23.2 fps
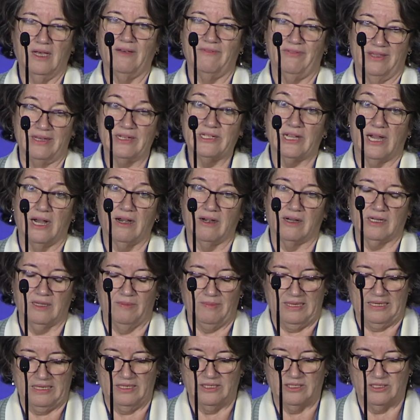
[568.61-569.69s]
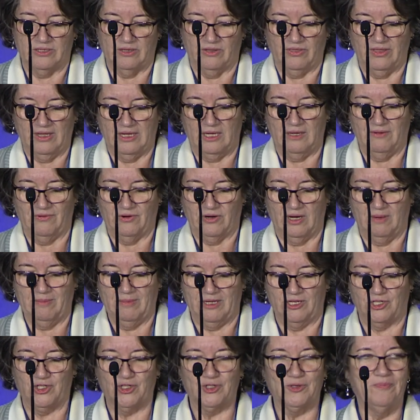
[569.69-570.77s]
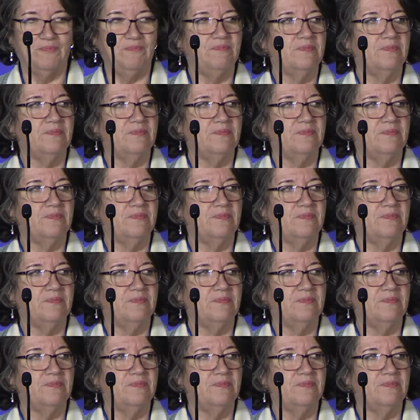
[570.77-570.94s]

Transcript: the entire committee, so thank you very much.